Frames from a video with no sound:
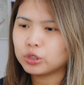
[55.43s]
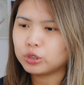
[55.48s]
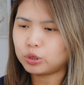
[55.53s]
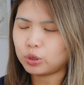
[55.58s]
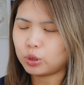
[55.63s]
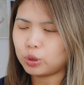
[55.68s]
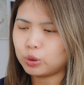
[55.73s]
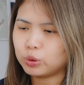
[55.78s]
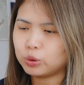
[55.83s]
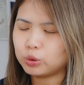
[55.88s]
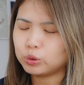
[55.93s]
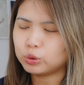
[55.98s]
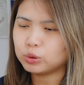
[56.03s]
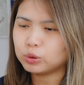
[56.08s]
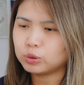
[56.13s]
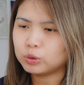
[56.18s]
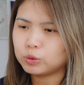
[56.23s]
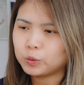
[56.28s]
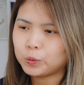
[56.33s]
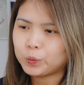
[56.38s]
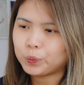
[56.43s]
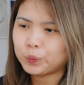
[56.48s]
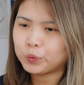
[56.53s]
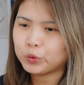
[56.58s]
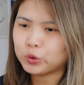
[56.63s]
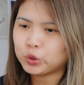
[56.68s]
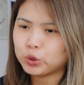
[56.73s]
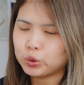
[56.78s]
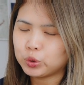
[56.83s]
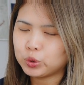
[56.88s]
go
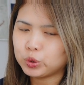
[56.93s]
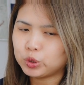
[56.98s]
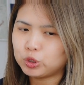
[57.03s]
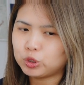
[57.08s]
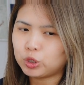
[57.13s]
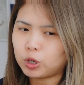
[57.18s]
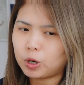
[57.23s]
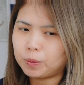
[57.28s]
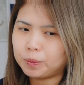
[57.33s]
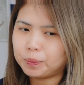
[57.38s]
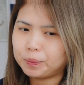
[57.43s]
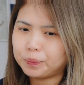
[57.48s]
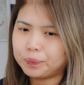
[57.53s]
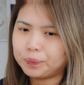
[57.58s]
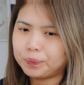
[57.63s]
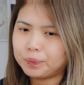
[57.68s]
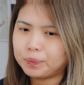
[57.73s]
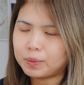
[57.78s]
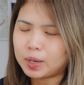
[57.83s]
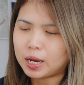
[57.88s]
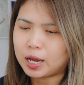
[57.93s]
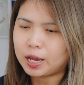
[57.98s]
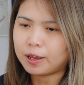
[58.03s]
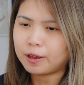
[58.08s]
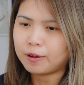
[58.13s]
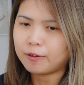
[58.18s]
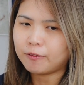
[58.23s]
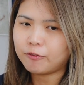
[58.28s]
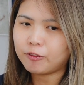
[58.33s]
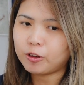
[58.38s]
to drop
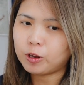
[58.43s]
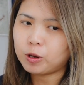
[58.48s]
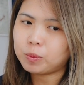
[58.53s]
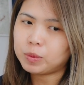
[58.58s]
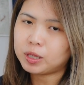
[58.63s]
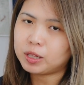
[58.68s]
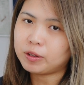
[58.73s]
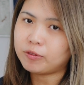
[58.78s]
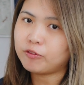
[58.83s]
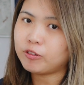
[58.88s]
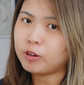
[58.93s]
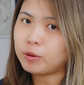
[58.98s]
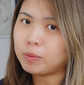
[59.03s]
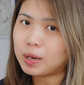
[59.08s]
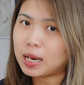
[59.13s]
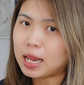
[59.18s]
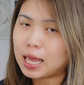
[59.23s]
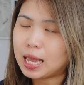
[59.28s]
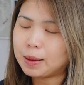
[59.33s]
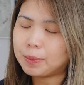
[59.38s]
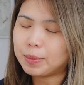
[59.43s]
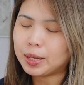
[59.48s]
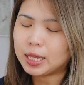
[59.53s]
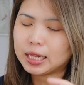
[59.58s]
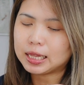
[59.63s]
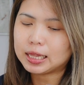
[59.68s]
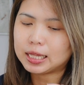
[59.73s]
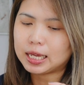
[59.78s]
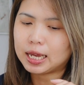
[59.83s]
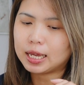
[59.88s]
my film at the film lab,
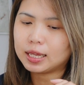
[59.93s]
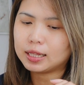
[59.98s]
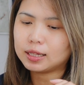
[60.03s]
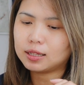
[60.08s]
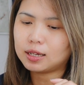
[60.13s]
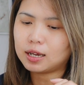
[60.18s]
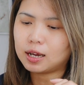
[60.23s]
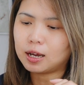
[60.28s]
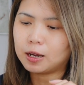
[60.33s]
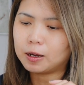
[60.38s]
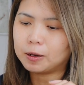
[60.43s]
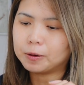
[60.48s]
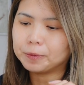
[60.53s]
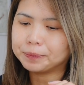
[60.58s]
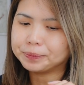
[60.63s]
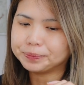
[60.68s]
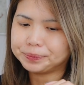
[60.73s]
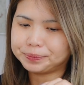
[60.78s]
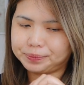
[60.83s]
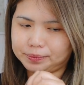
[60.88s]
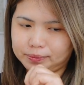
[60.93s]
and then um,